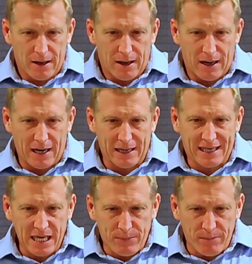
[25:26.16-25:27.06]
uh,
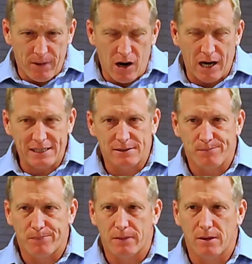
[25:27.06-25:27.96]
keep in mind
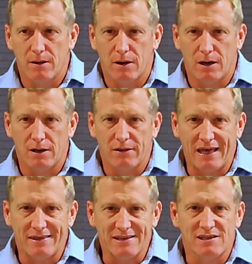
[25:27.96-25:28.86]
uh,
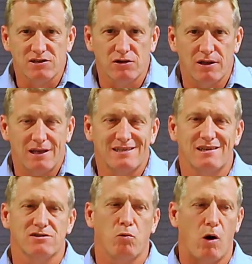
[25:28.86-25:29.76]
that this is this
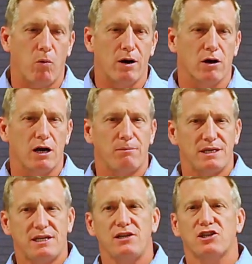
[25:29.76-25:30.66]
is what we are going to be
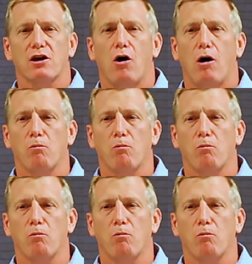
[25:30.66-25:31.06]
teaching on.